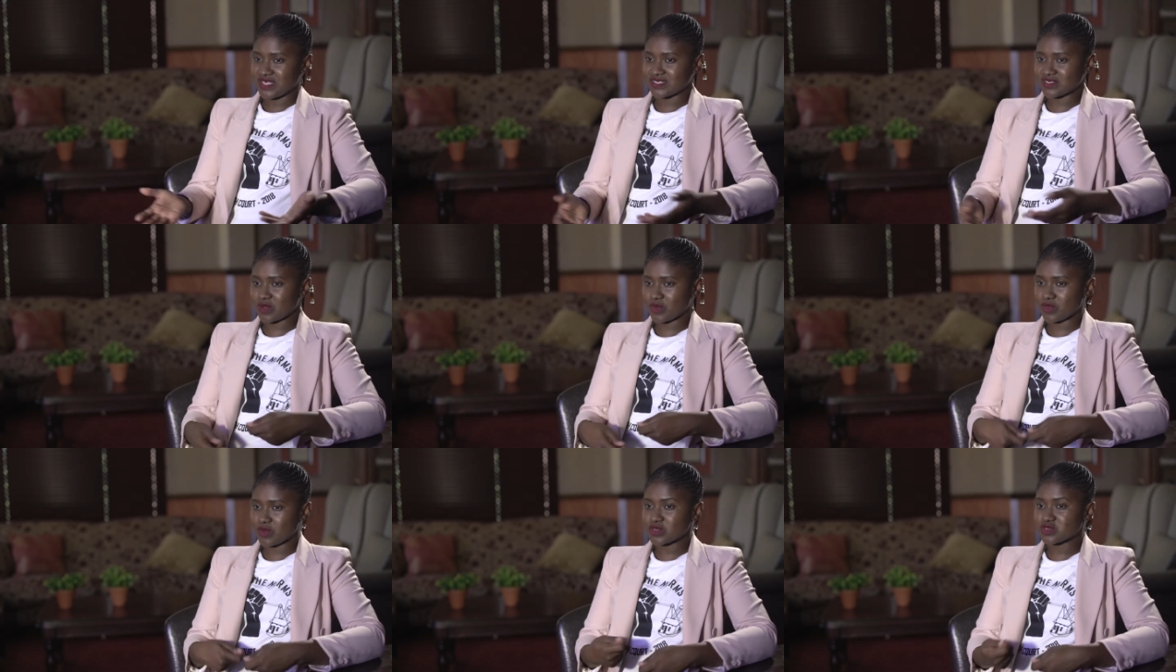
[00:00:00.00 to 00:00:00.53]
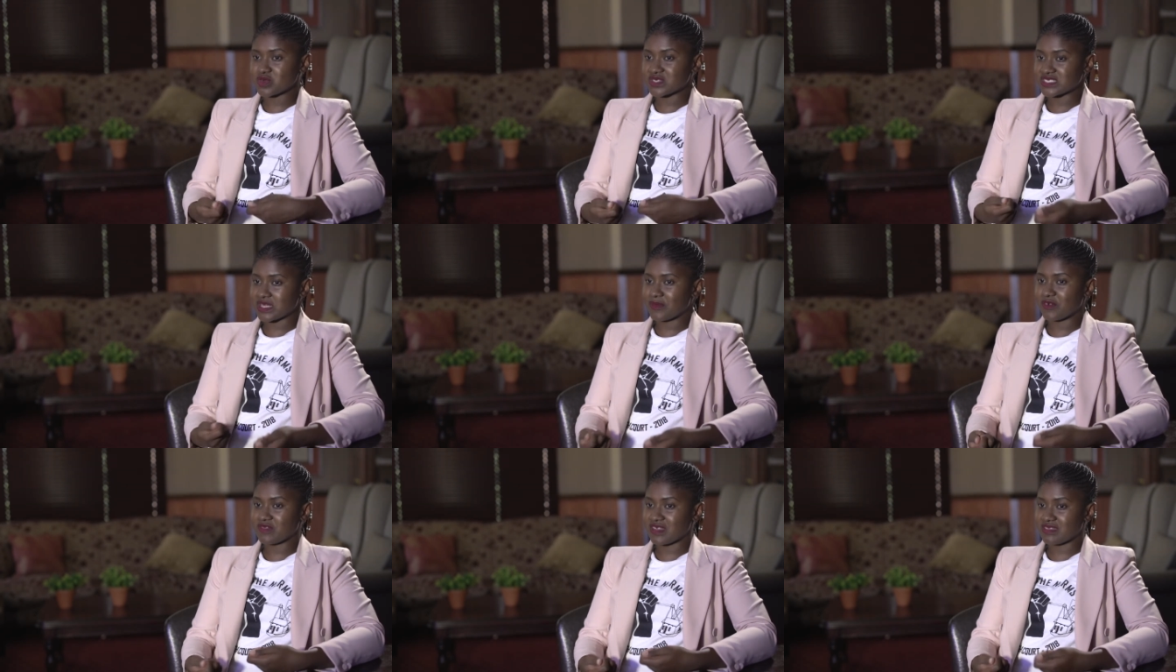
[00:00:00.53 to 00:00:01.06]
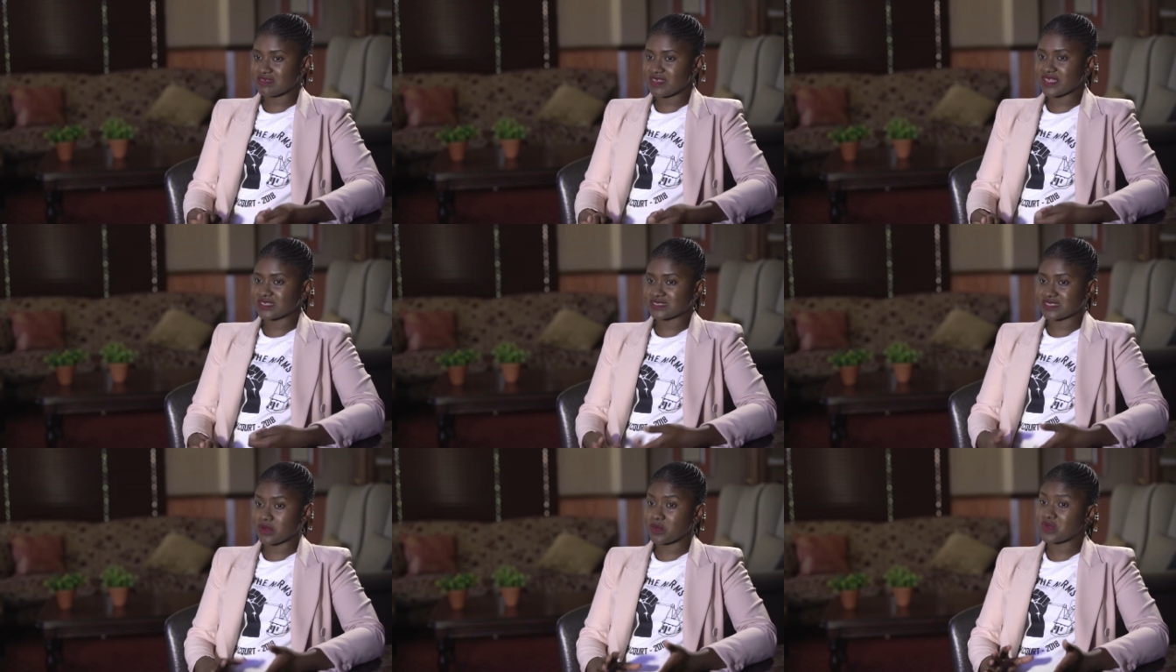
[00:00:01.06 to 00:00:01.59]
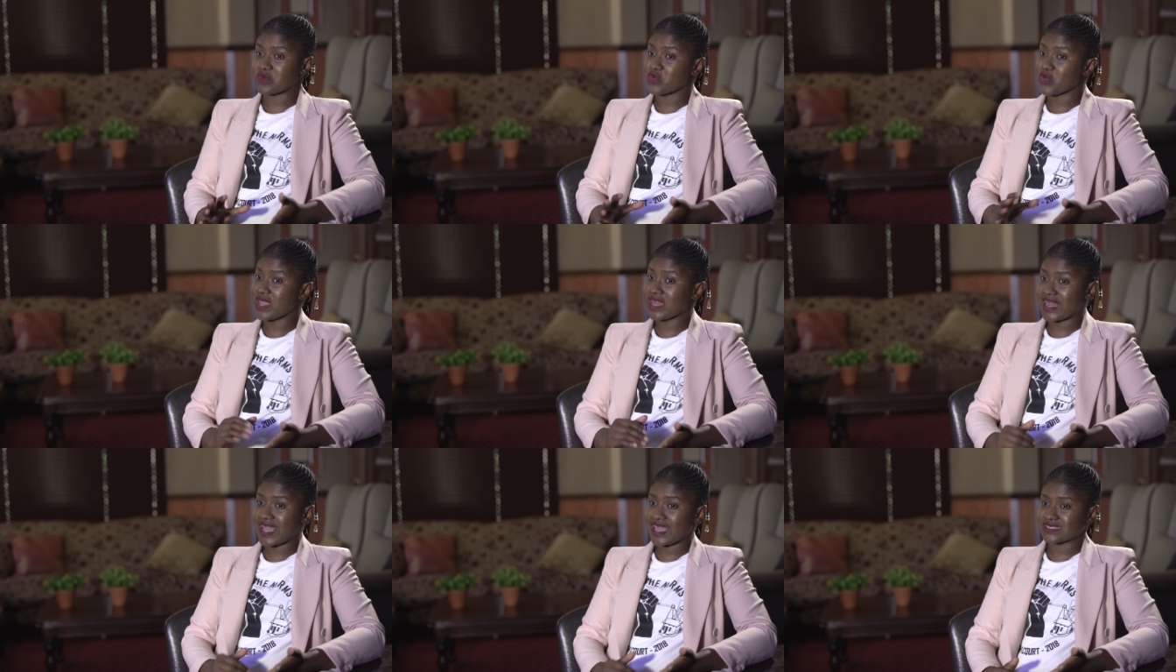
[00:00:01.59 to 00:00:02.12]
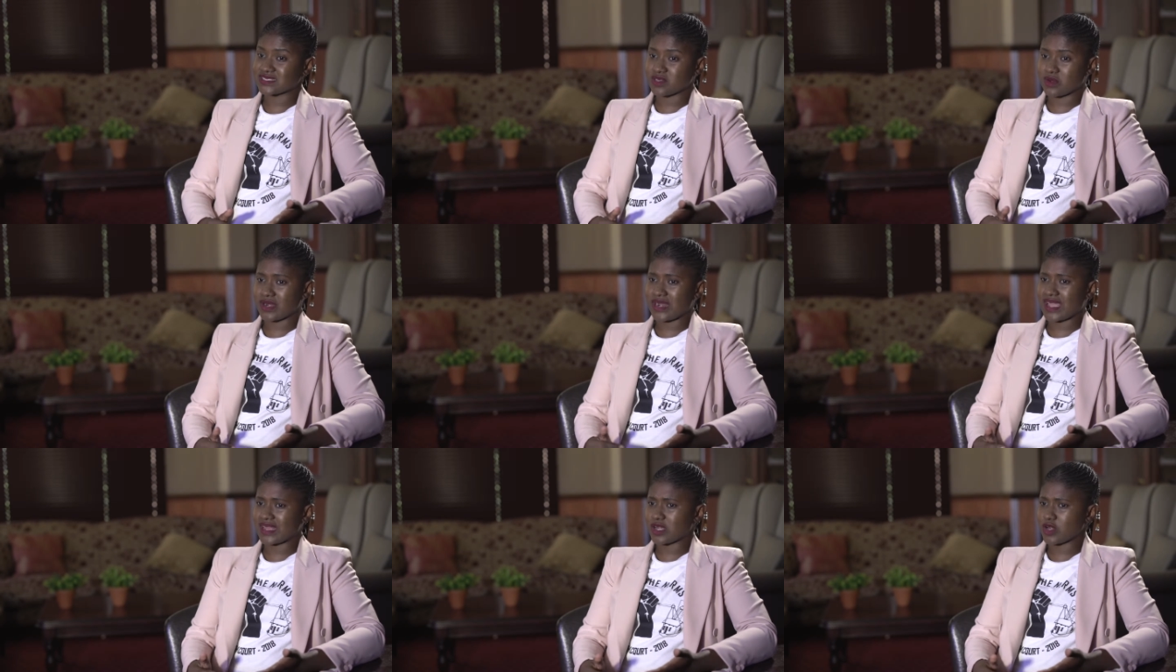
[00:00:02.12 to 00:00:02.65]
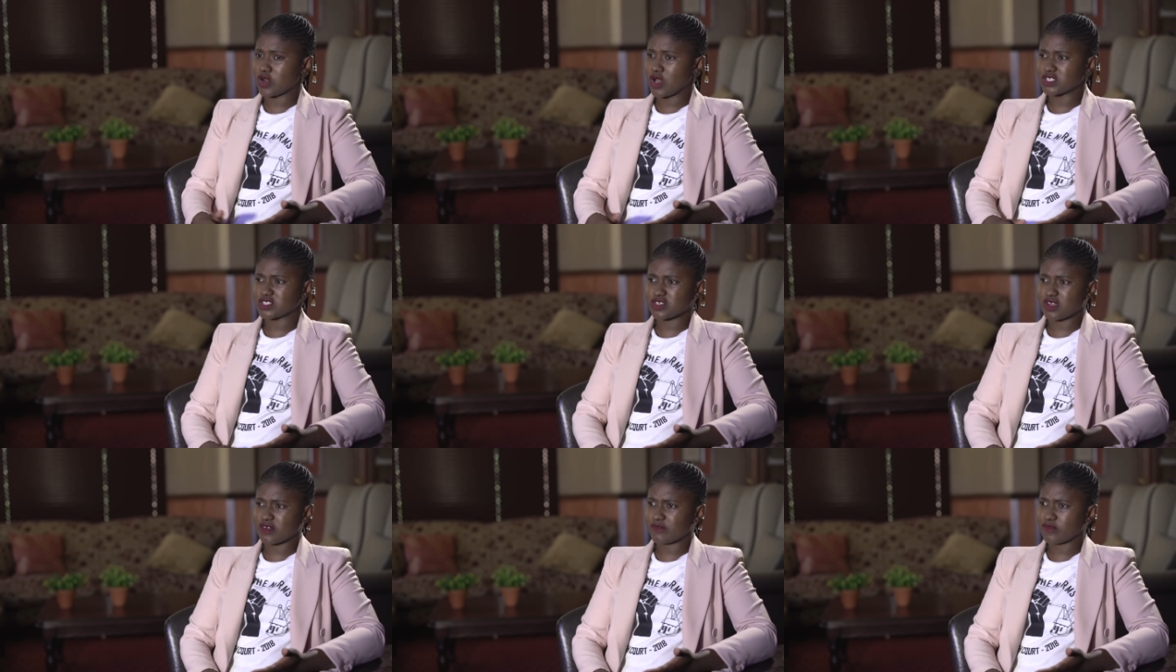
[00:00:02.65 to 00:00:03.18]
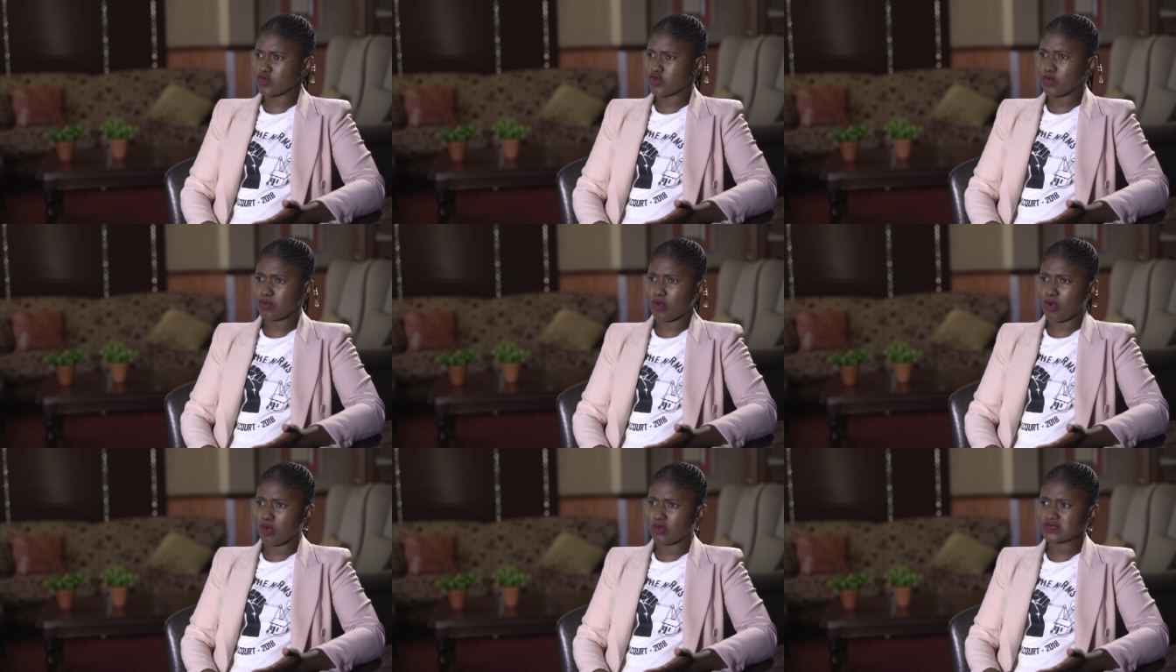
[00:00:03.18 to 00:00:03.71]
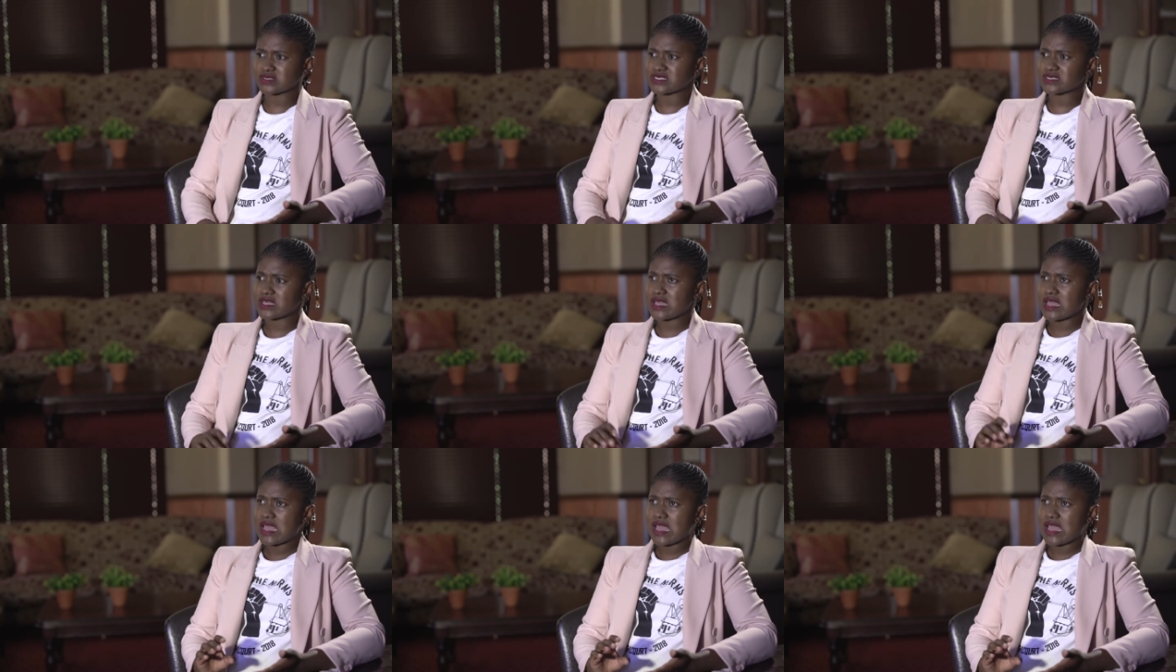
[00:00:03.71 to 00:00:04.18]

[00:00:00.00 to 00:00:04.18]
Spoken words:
So those were some of the things that we realized. There were like lots of loopholes.